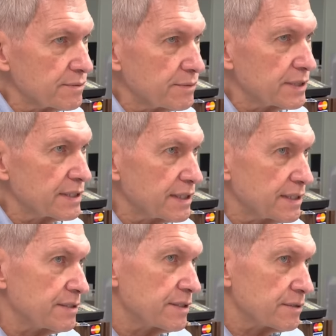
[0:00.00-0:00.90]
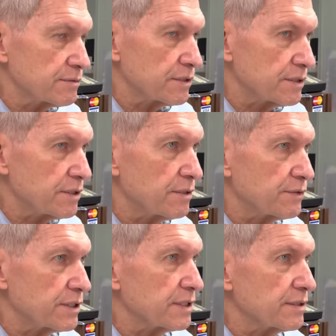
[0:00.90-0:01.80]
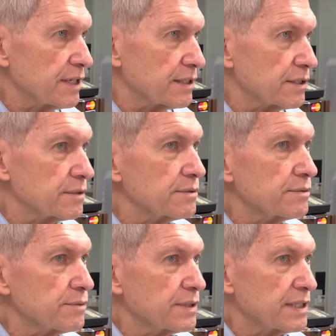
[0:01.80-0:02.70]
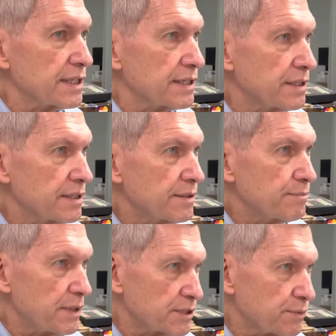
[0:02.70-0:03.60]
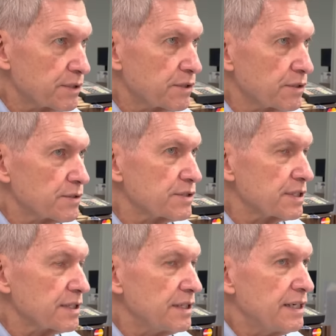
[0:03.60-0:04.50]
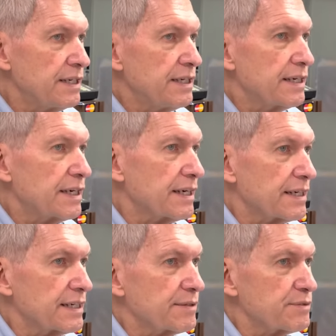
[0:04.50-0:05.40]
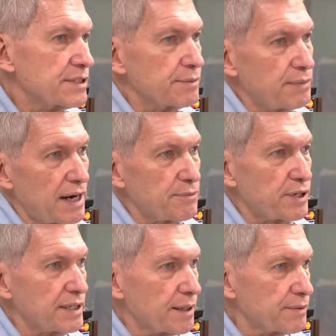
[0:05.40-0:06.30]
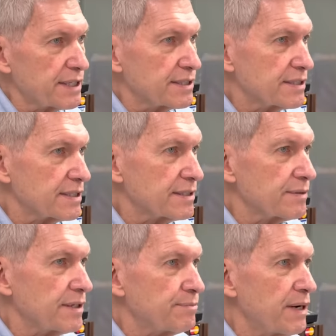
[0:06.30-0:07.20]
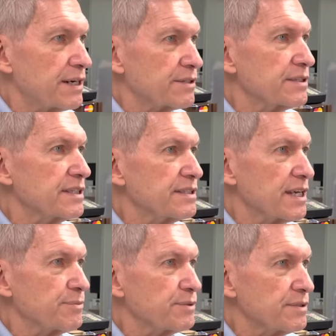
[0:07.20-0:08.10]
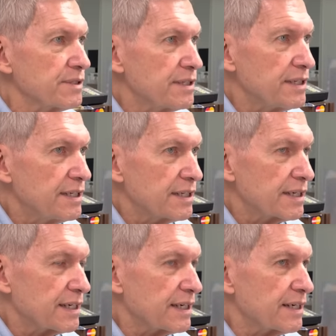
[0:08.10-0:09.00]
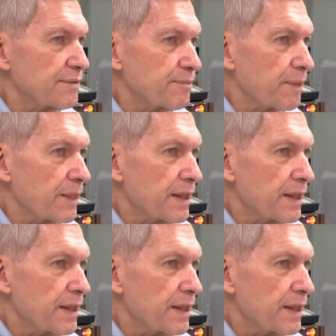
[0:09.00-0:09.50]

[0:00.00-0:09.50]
when they, you know, turned it over to Hitler when they messed with the currency um, Zimbabwe. I mean, that's a, a modern example. Mm-hmm. Um,